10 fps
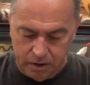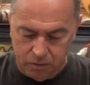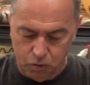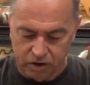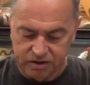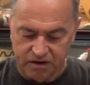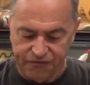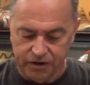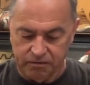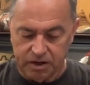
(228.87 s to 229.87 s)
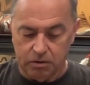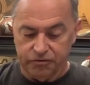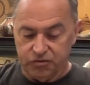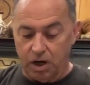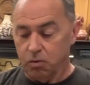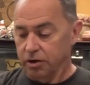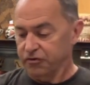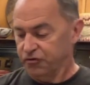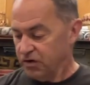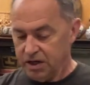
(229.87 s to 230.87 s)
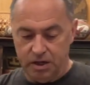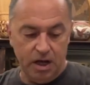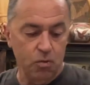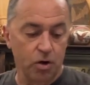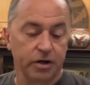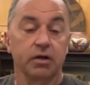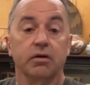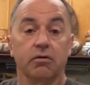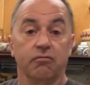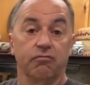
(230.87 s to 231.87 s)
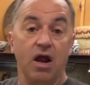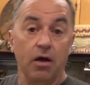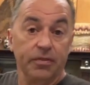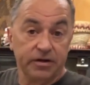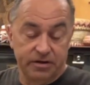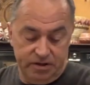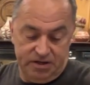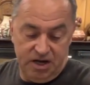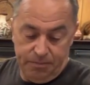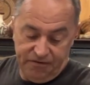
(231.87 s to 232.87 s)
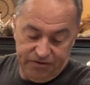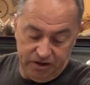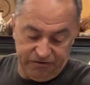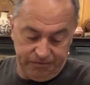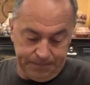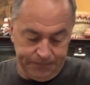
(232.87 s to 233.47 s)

and work that feather out. So I want to round the tip of this.